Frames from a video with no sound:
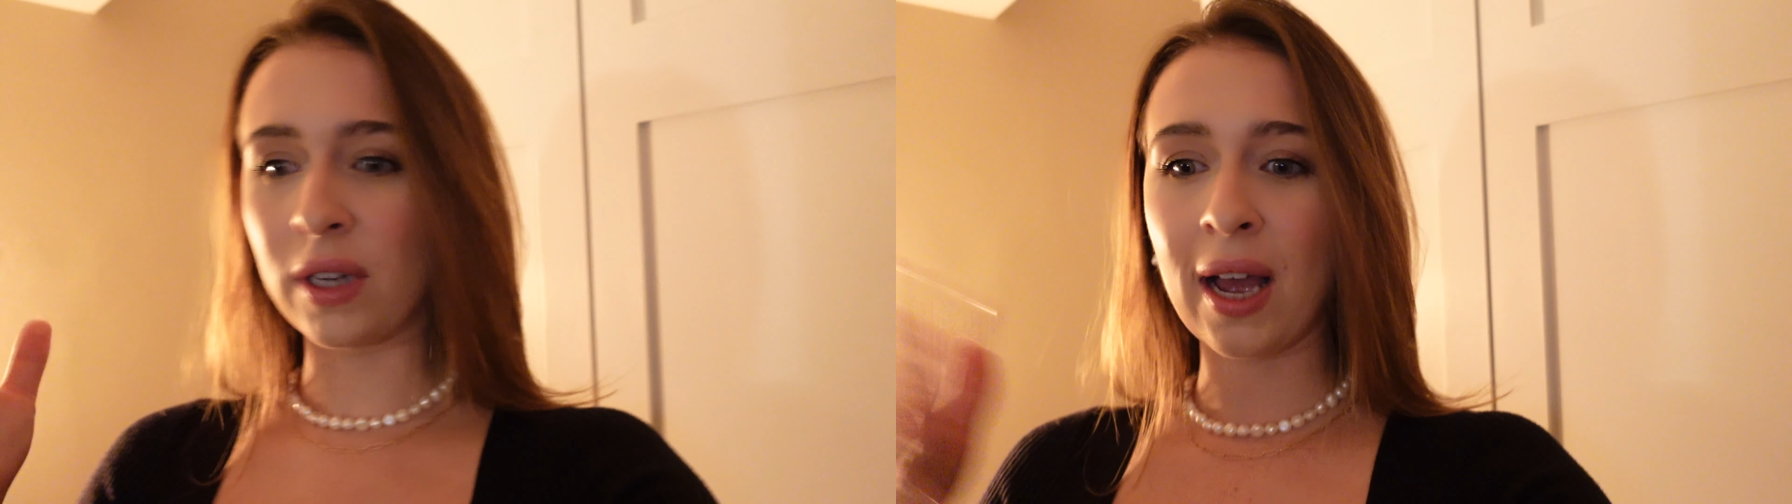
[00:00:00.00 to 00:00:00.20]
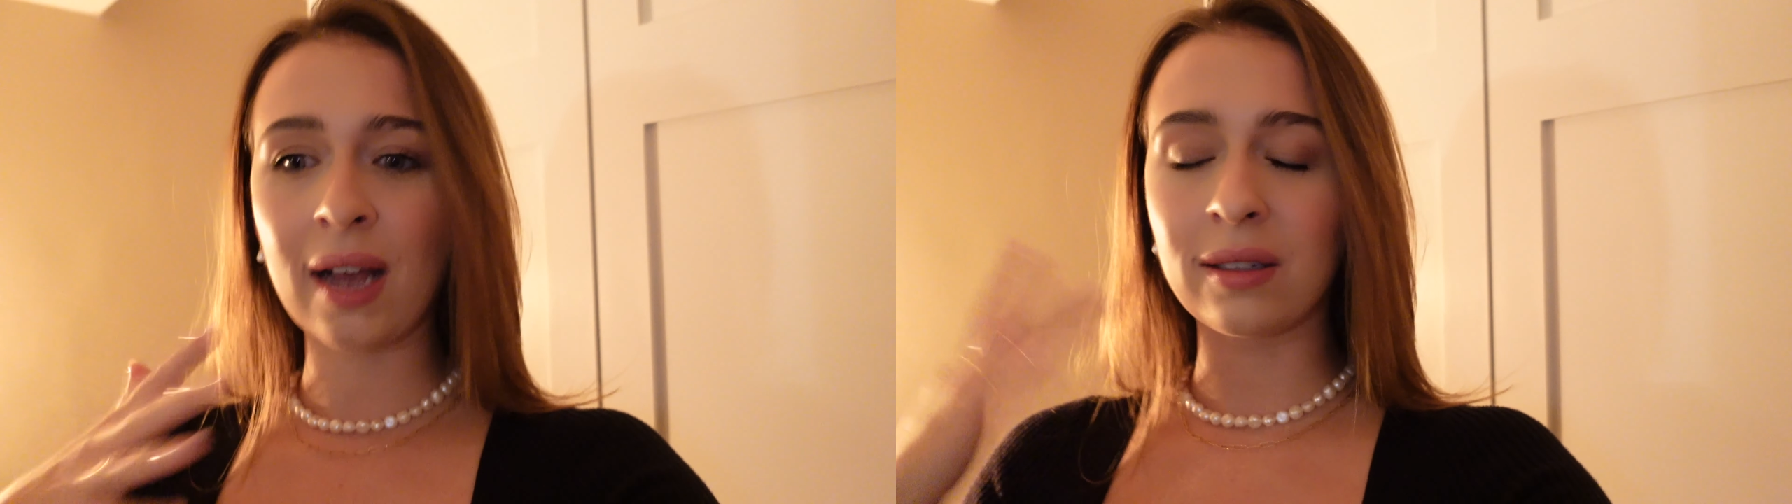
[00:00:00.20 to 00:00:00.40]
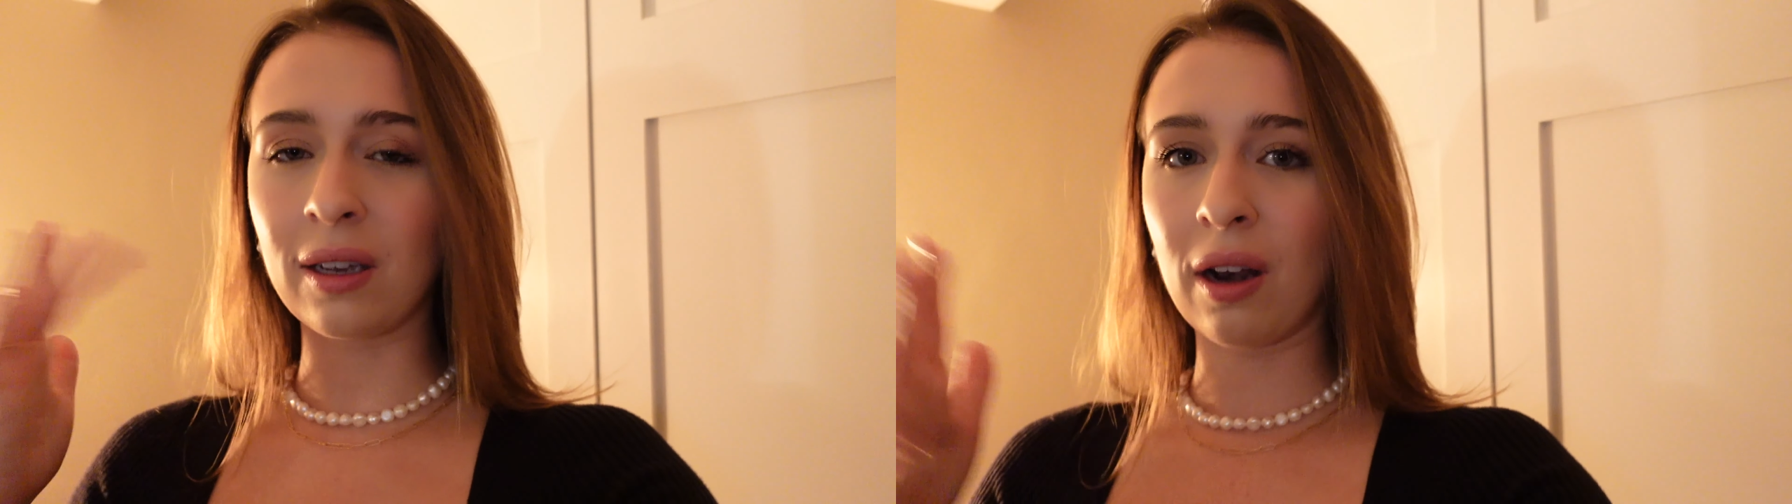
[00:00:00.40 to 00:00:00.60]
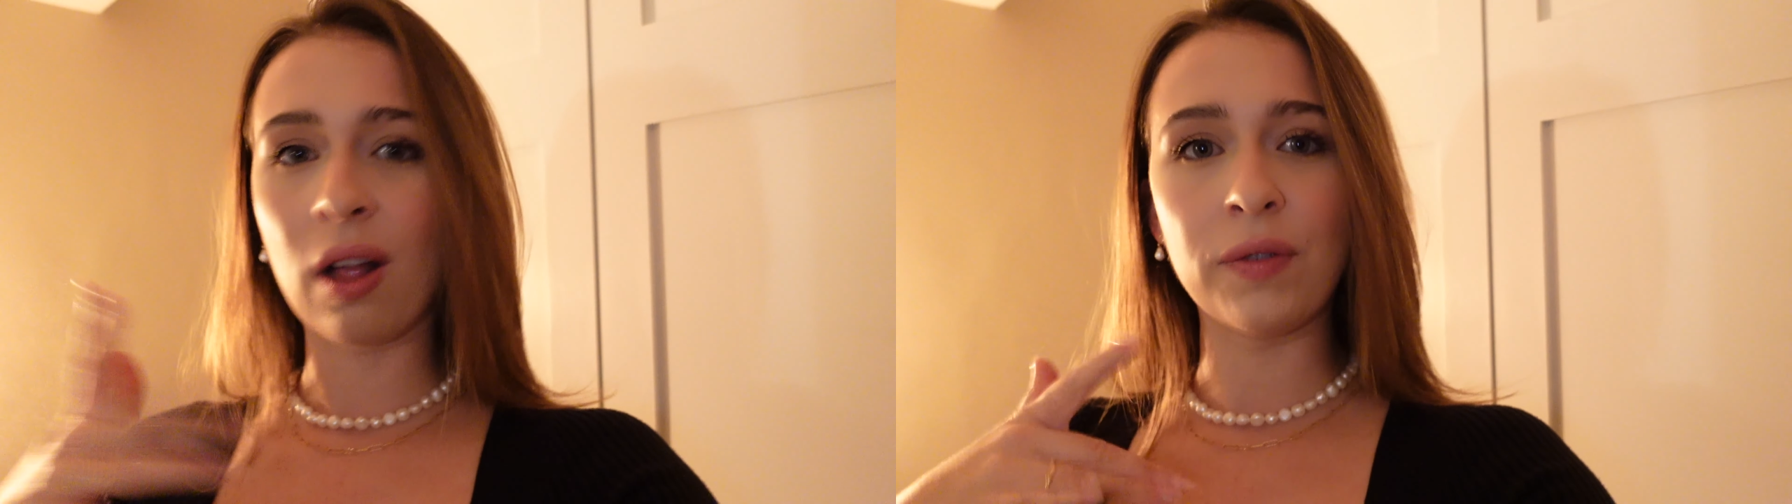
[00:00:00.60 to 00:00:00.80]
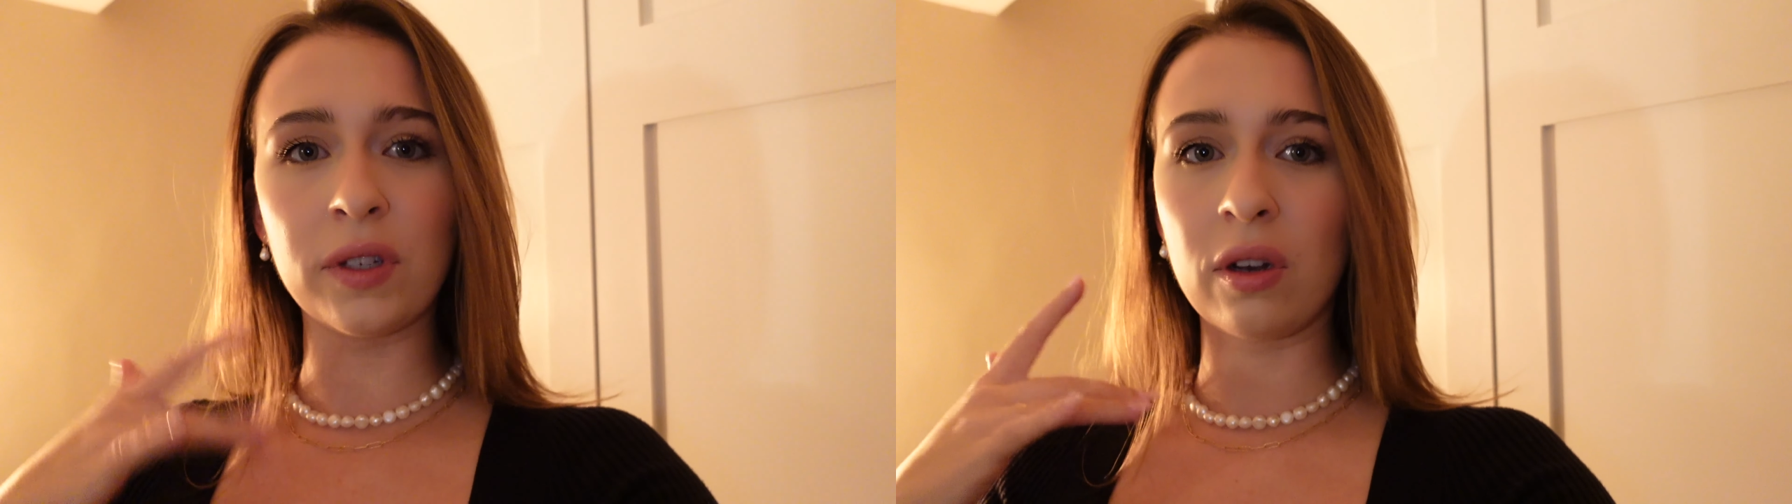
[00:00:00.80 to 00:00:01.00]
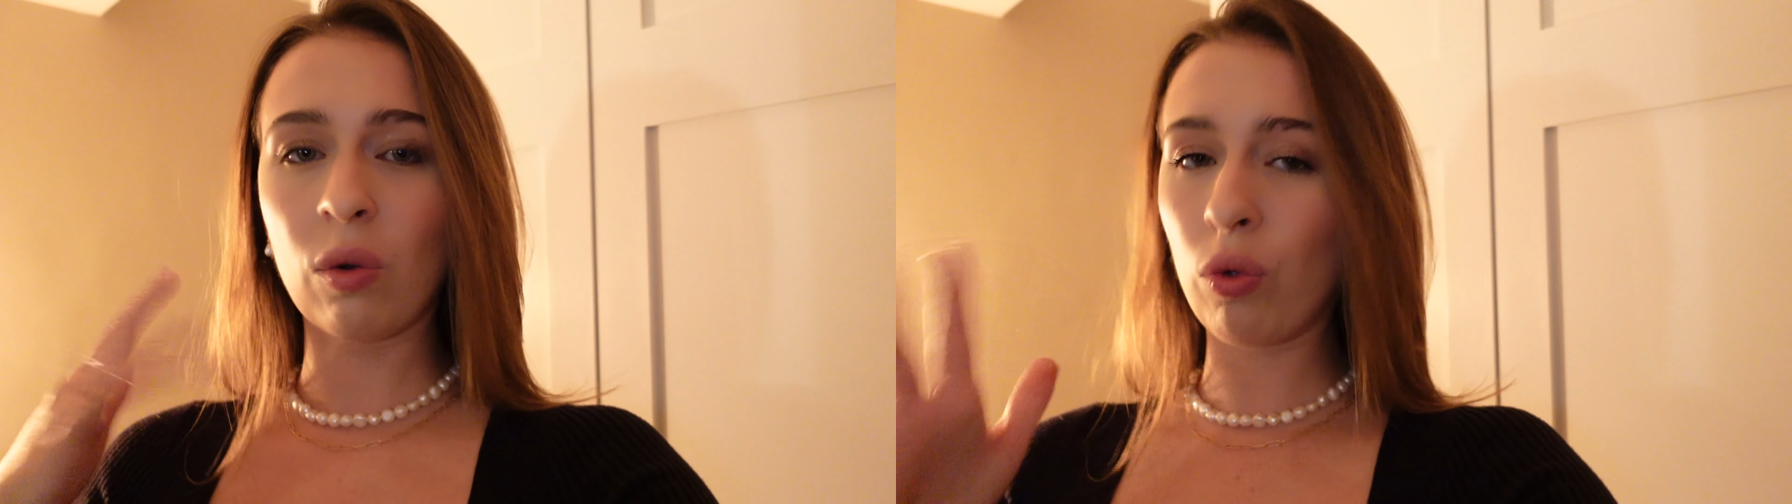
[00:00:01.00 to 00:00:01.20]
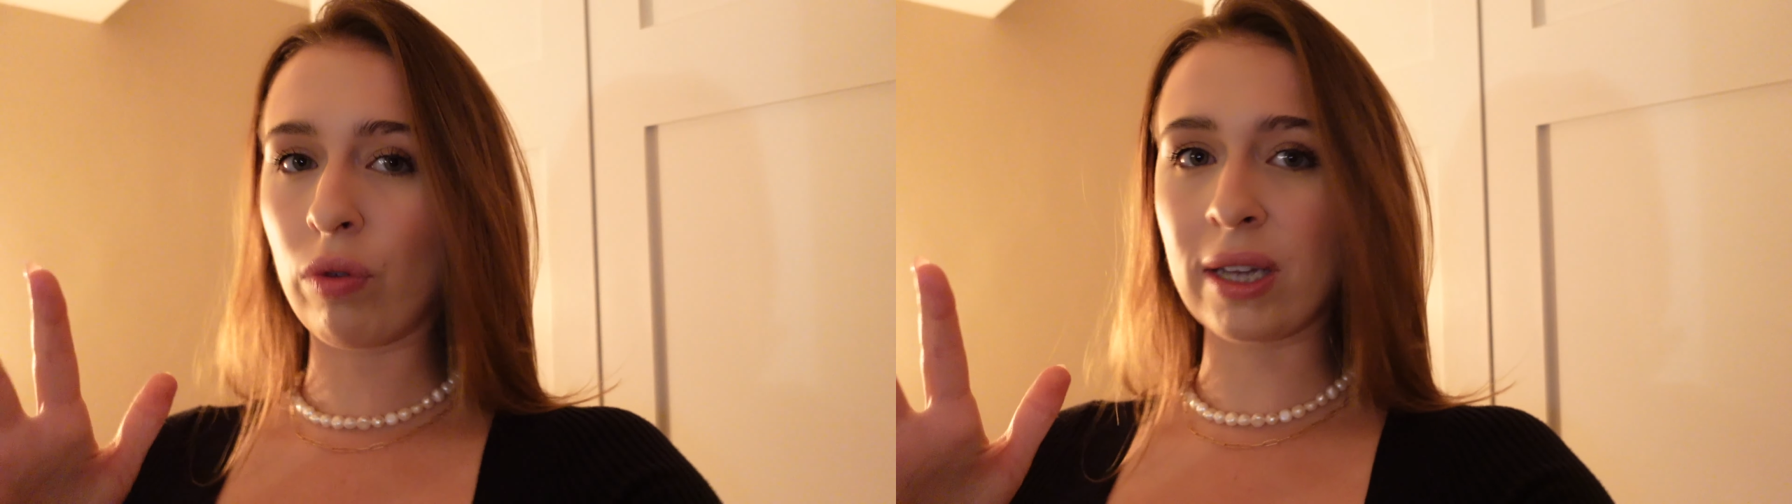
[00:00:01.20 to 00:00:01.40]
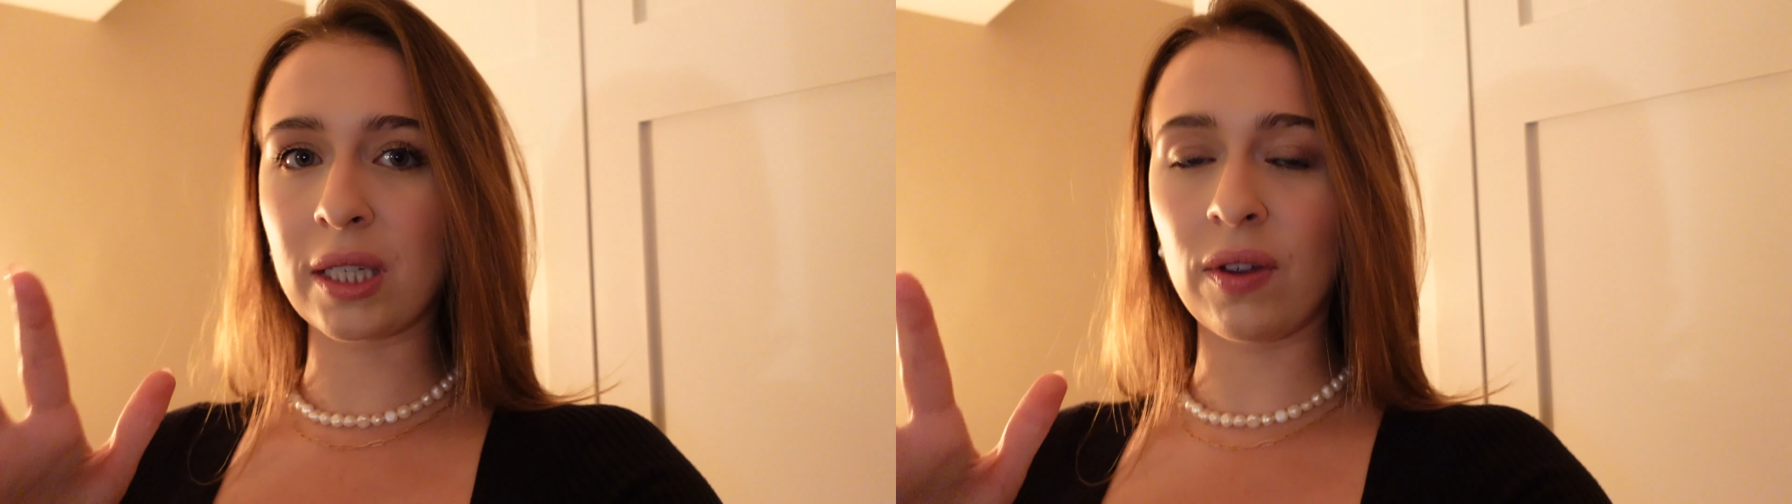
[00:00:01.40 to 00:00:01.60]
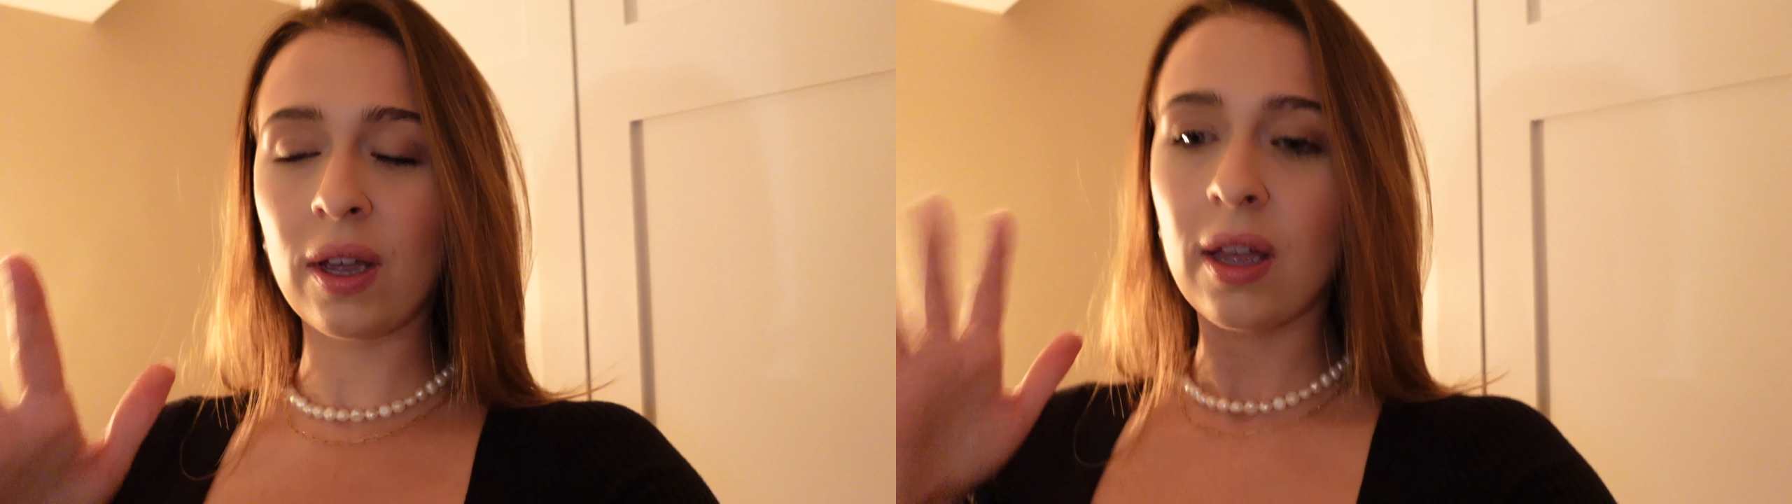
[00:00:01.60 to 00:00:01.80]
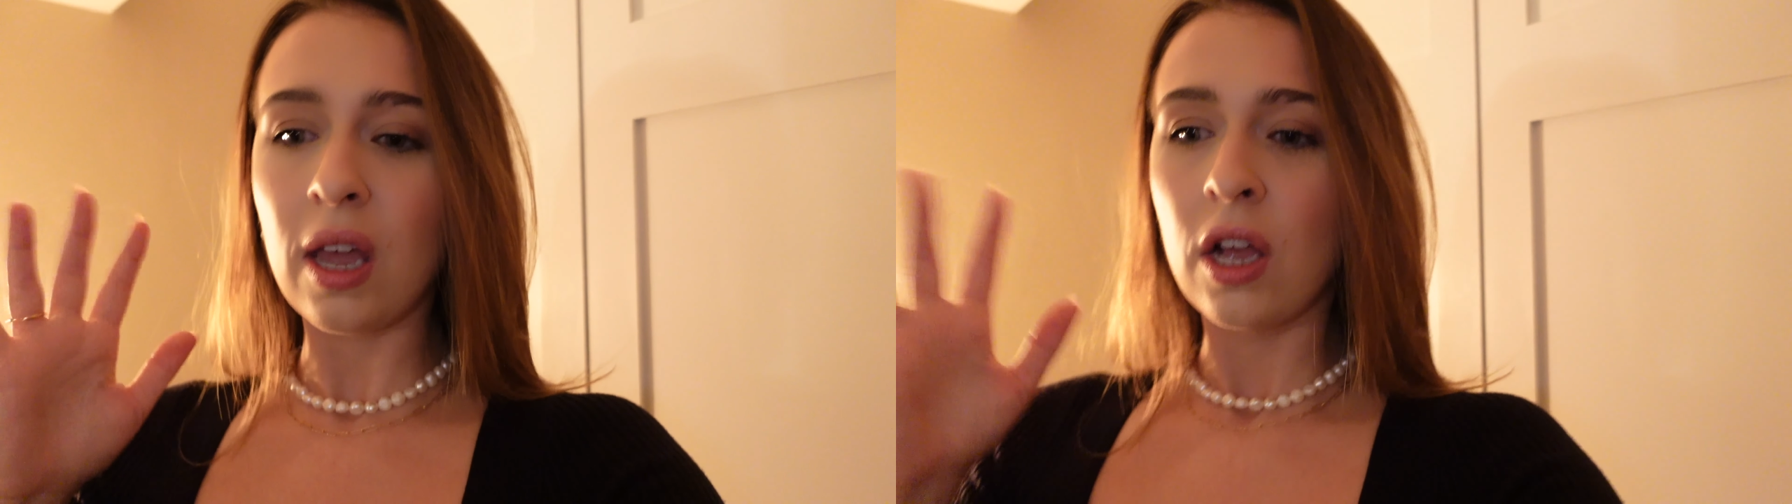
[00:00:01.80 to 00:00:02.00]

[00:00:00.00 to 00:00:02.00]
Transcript: hats and gloves and all the rest of it.